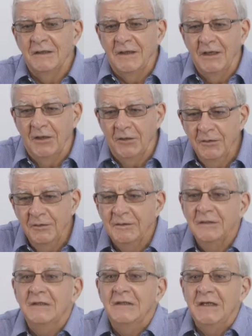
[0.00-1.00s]
Hello.
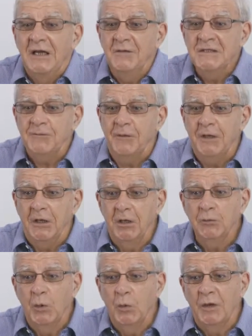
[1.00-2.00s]
In this
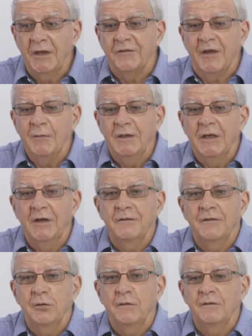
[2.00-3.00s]
video we will examine how
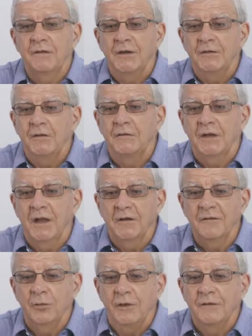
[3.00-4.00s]
students can use
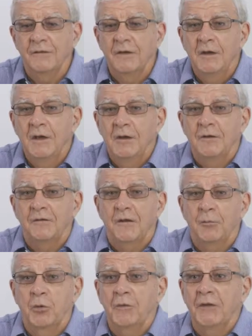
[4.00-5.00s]
ClassWiz to
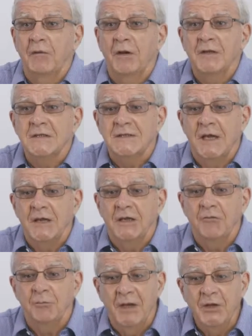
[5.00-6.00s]
support their understanding
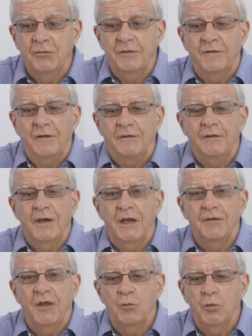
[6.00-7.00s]
of matrices and
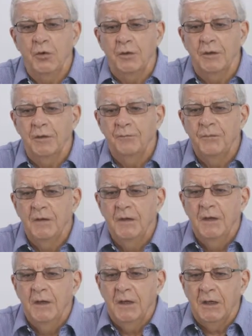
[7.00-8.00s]
how they work.
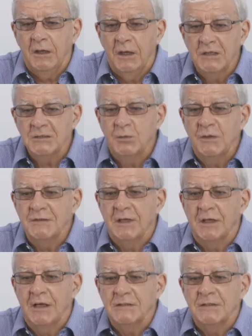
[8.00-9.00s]
ClassWiz
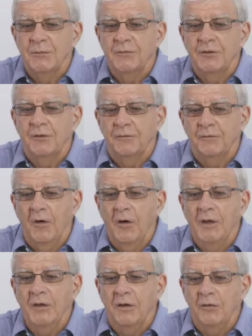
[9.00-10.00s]
allows them to
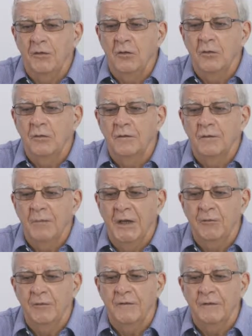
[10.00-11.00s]
define and use
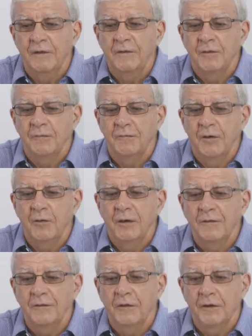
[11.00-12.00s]
matrices of
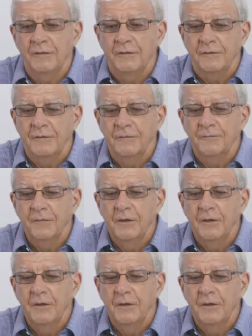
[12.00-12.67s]
various sizes.